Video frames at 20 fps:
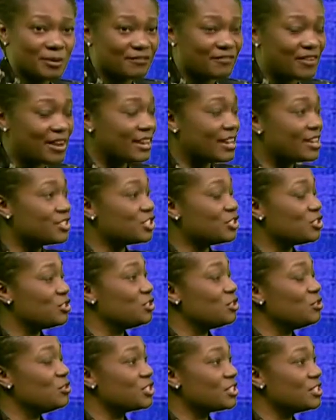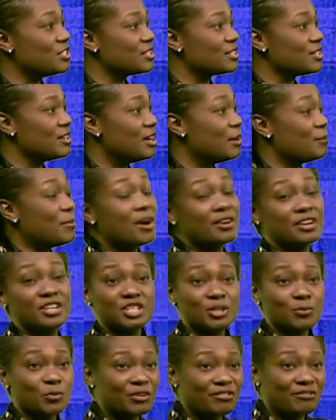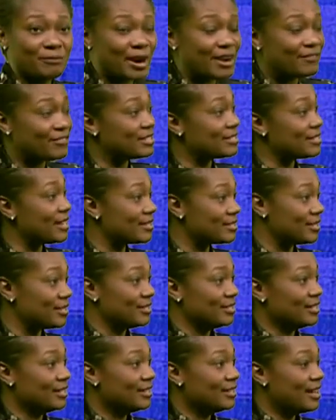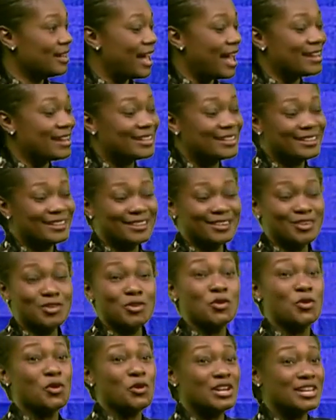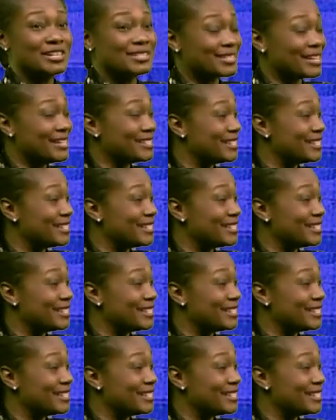finance institutions, partnership with private sector. And Google is